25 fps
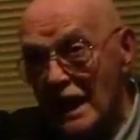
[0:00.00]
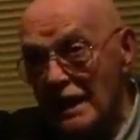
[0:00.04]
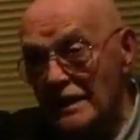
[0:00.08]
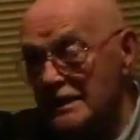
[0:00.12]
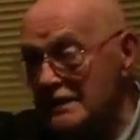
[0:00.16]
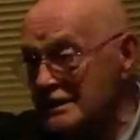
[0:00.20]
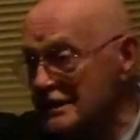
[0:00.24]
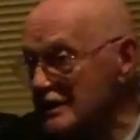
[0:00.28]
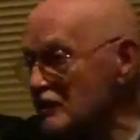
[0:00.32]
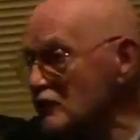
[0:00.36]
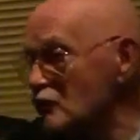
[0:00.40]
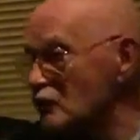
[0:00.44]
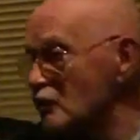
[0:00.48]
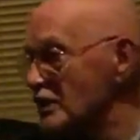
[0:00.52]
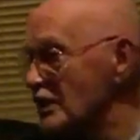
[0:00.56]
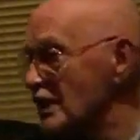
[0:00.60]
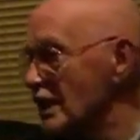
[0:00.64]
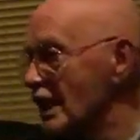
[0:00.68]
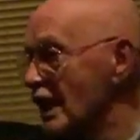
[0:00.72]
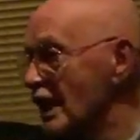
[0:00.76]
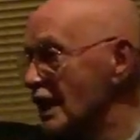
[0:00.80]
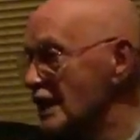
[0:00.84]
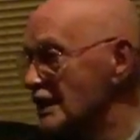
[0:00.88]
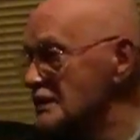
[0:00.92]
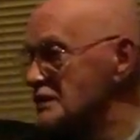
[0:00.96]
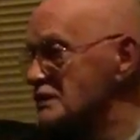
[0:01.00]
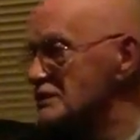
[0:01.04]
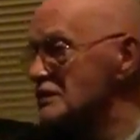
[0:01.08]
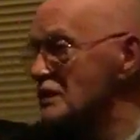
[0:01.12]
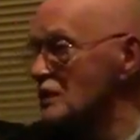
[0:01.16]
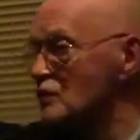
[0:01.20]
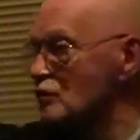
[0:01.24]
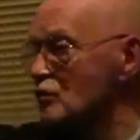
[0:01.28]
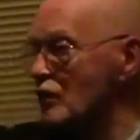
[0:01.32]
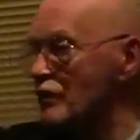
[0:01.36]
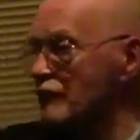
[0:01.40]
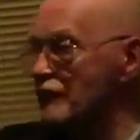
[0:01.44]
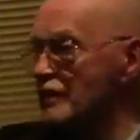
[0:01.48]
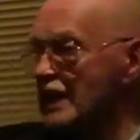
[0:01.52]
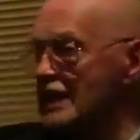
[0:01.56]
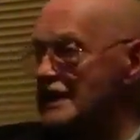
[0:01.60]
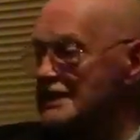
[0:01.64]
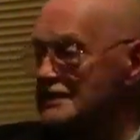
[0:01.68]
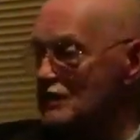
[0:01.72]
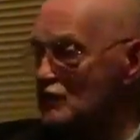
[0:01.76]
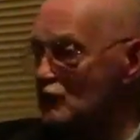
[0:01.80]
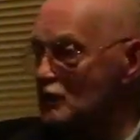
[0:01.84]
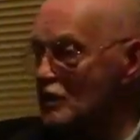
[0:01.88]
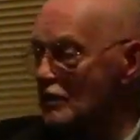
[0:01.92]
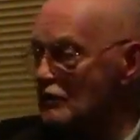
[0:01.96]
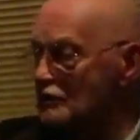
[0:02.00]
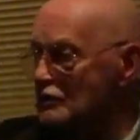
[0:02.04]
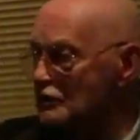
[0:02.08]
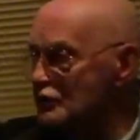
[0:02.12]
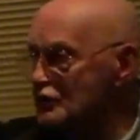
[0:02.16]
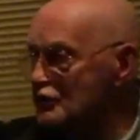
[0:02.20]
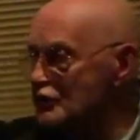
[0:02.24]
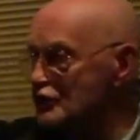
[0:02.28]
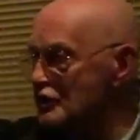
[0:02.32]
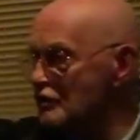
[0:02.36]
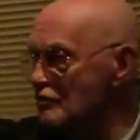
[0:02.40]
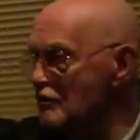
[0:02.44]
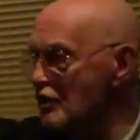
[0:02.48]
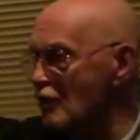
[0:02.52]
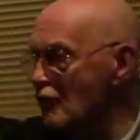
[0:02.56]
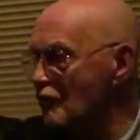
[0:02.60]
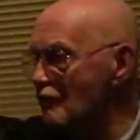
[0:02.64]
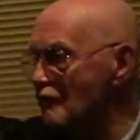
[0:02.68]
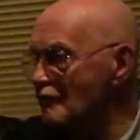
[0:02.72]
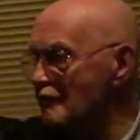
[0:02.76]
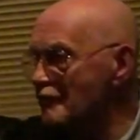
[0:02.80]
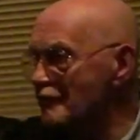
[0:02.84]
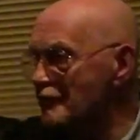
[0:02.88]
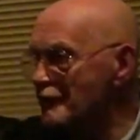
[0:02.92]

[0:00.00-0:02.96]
And I didn't realise until one night I worked with a duo.